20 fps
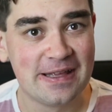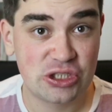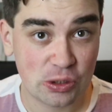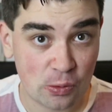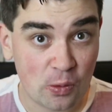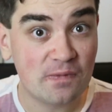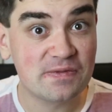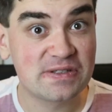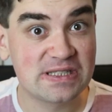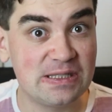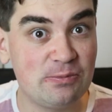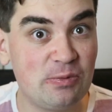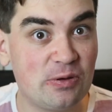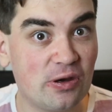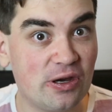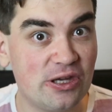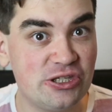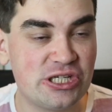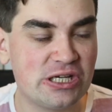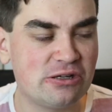So obviously
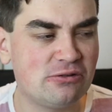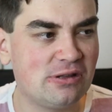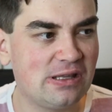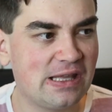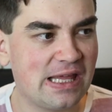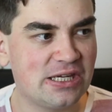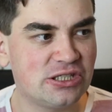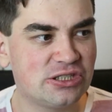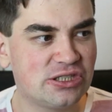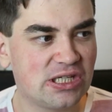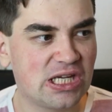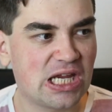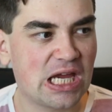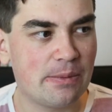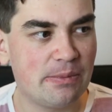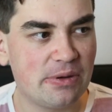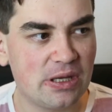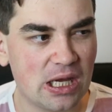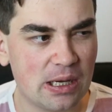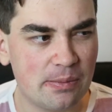we've got a general election
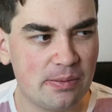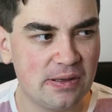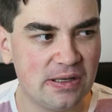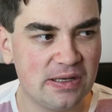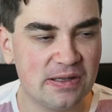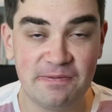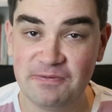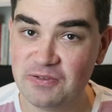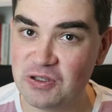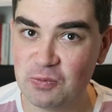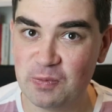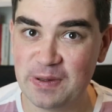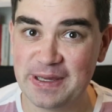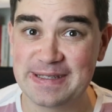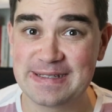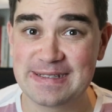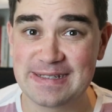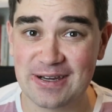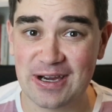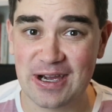coming up in a few
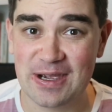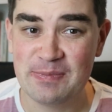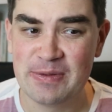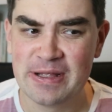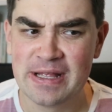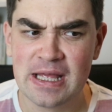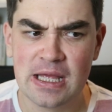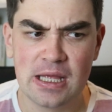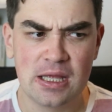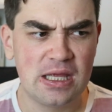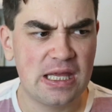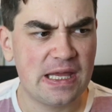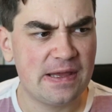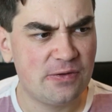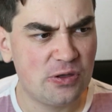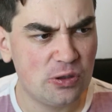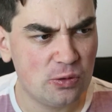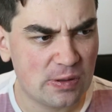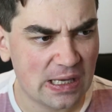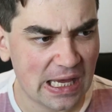weeks' time.
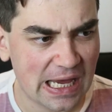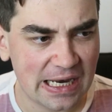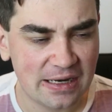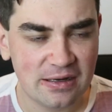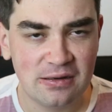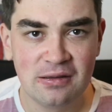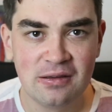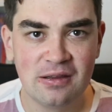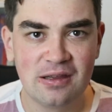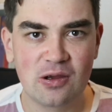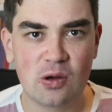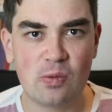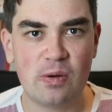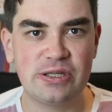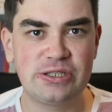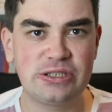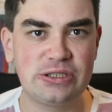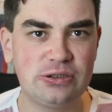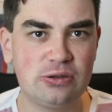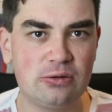If you can
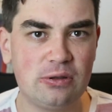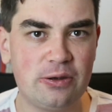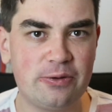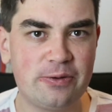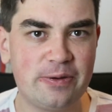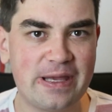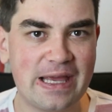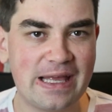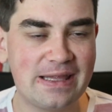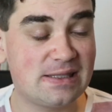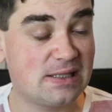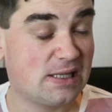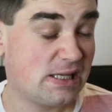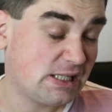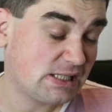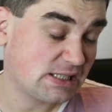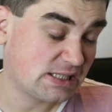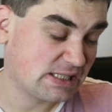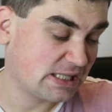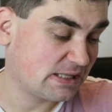question your local
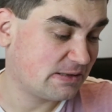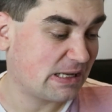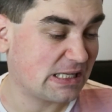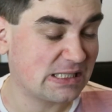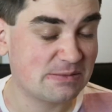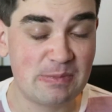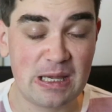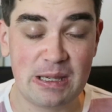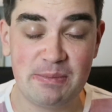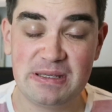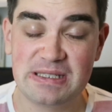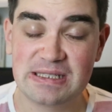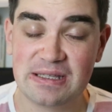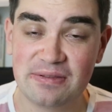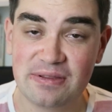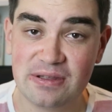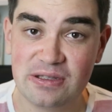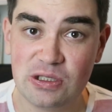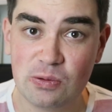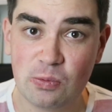candidates, then that's maybe
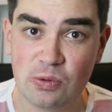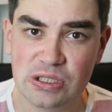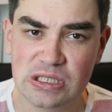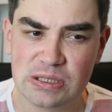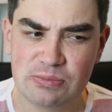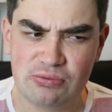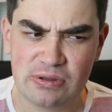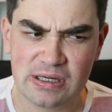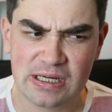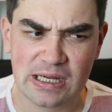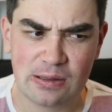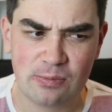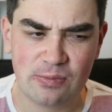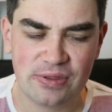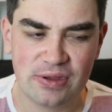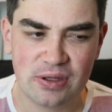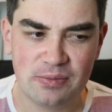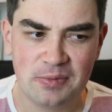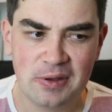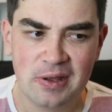something you want to bring up
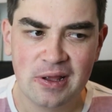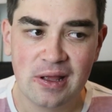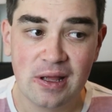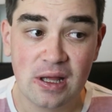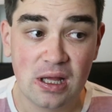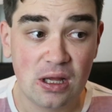with them.